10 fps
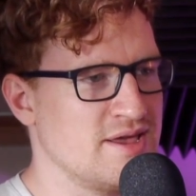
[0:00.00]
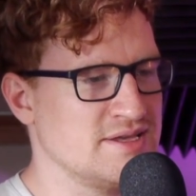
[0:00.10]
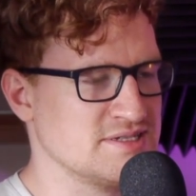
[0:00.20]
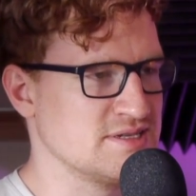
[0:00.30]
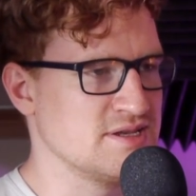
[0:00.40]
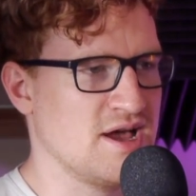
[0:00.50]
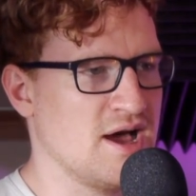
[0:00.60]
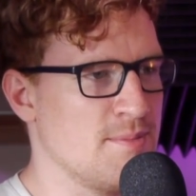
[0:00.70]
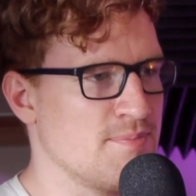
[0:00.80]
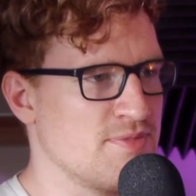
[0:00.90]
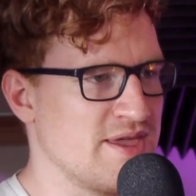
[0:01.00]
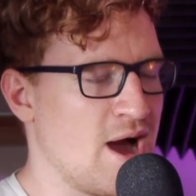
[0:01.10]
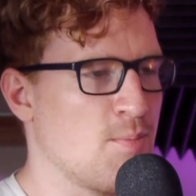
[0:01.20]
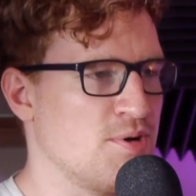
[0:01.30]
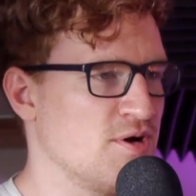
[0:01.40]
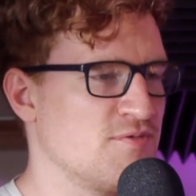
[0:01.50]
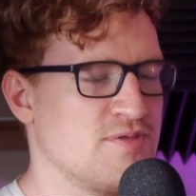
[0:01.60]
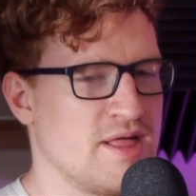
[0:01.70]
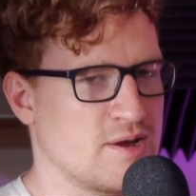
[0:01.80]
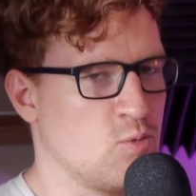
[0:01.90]
is um, the output of
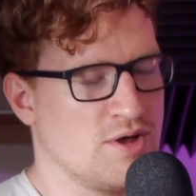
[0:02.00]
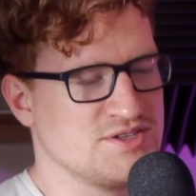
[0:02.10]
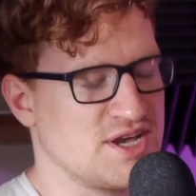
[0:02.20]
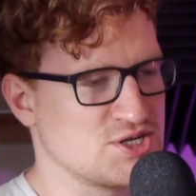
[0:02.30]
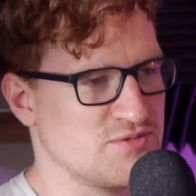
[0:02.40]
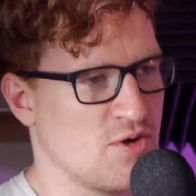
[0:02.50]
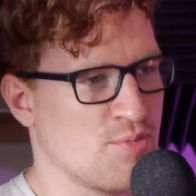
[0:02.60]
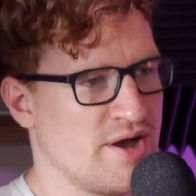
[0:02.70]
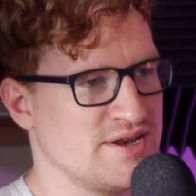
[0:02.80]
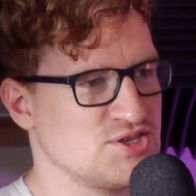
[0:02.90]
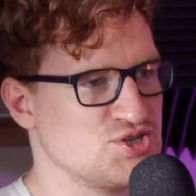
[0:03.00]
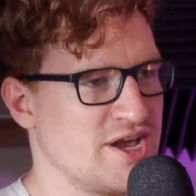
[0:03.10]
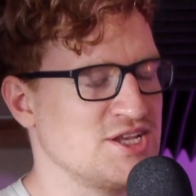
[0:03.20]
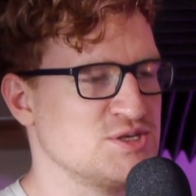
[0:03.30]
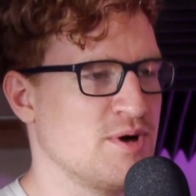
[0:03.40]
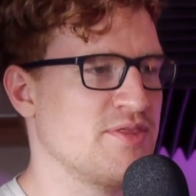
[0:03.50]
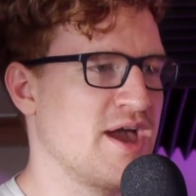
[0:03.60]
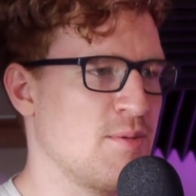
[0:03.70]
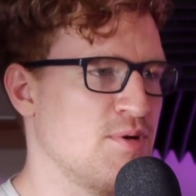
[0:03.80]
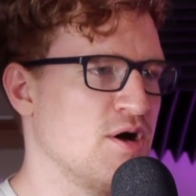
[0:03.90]
like one section of your brain is changed by the
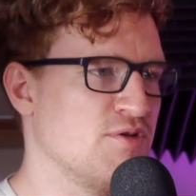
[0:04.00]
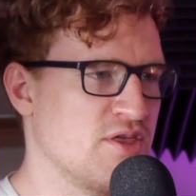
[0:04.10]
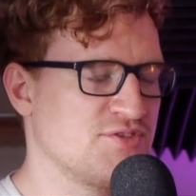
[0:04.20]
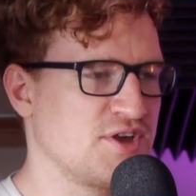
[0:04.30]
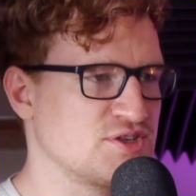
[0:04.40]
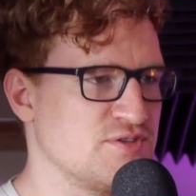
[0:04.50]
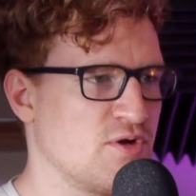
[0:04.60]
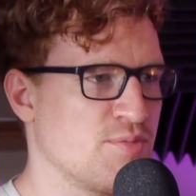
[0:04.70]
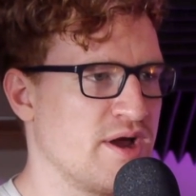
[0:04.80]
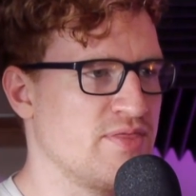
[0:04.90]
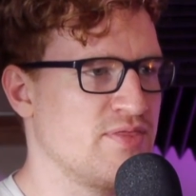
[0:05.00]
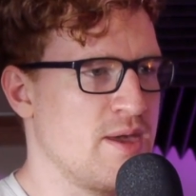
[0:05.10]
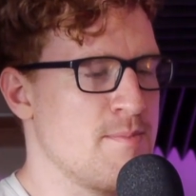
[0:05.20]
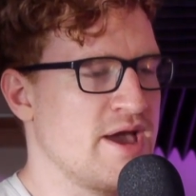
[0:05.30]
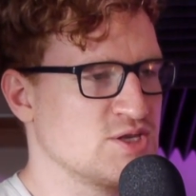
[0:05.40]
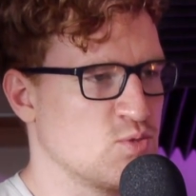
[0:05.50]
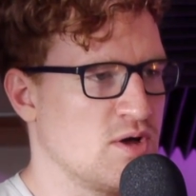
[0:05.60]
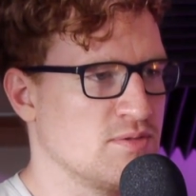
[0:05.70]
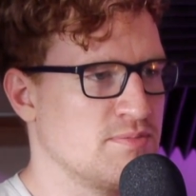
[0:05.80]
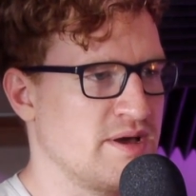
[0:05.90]
output of another section of your brain, they may as
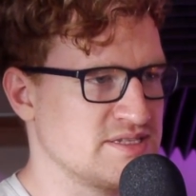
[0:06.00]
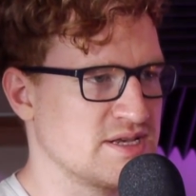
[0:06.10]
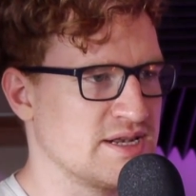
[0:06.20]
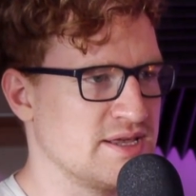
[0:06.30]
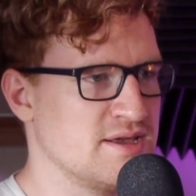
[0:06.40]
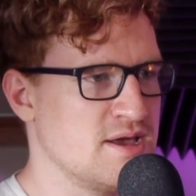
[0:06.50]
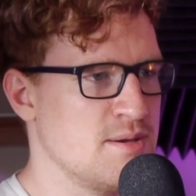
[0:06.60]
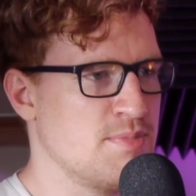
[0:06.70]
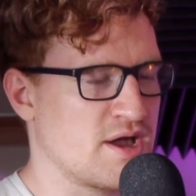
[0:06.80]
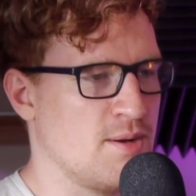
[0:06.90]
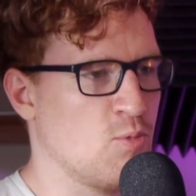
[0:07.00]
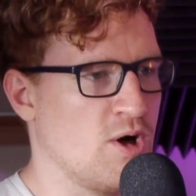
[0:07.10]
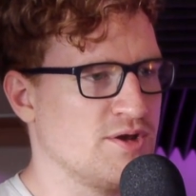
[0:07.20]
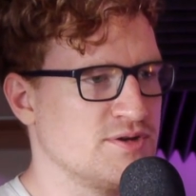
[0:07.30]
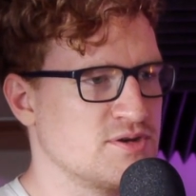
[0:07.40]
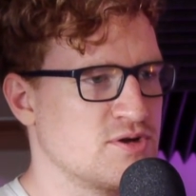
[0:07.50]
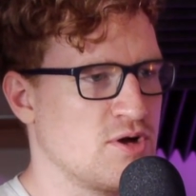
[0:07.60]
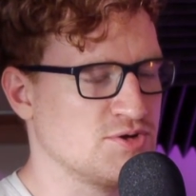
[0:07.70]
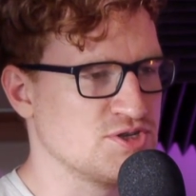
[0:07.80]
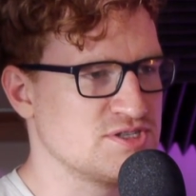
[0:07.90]
well basically become one
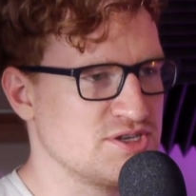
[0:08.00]
conscious